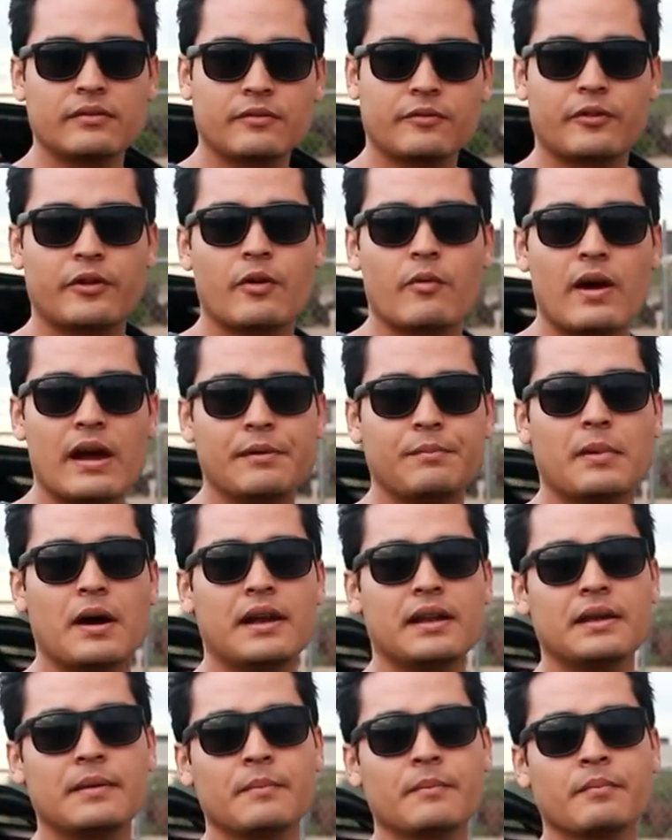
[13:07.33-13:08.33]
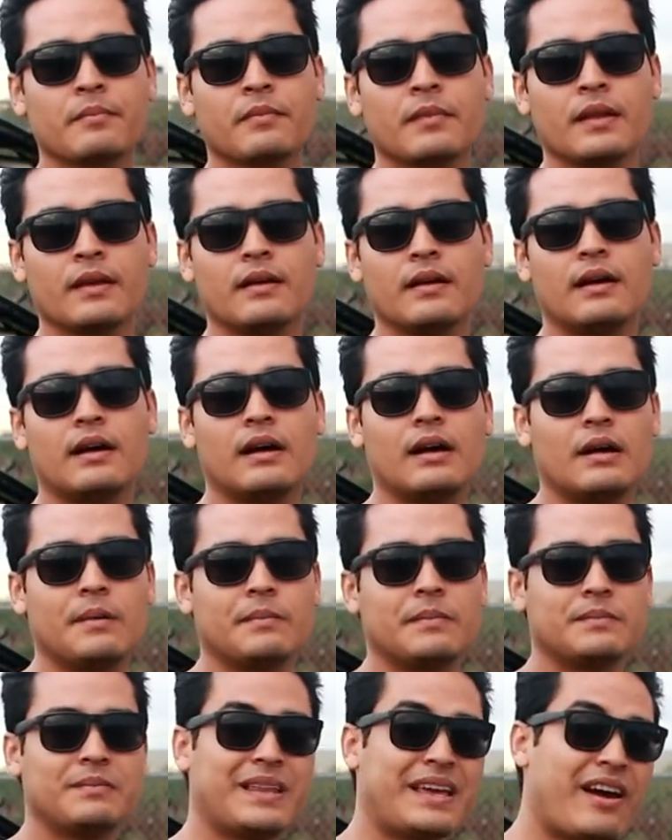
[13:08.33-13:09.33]
for a wide body.
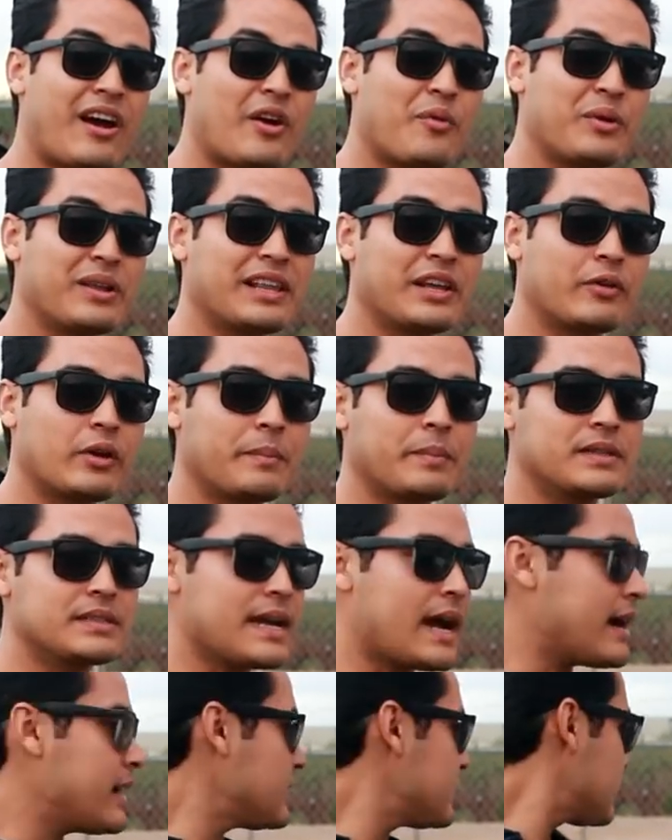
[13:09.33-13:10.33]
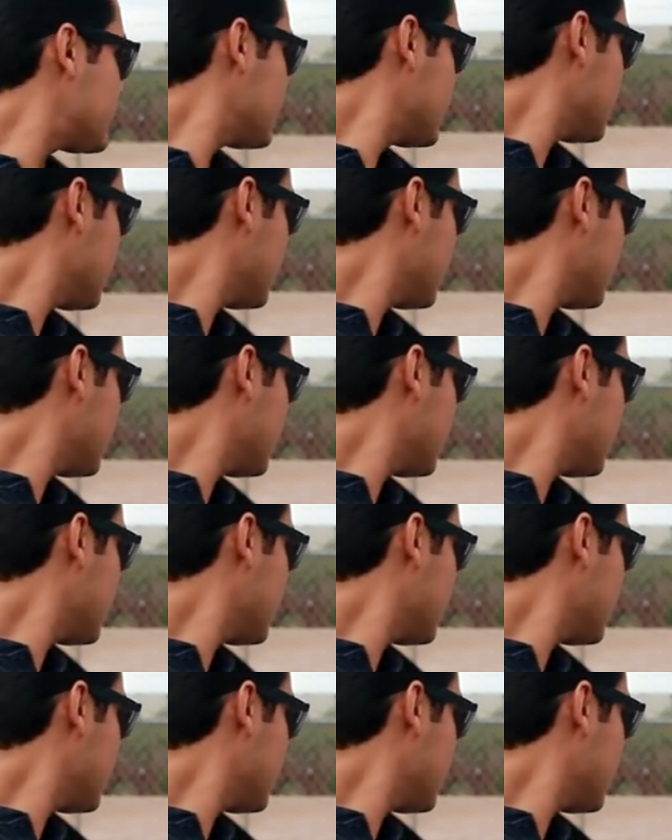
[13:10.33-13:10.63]
They are really grippy tires.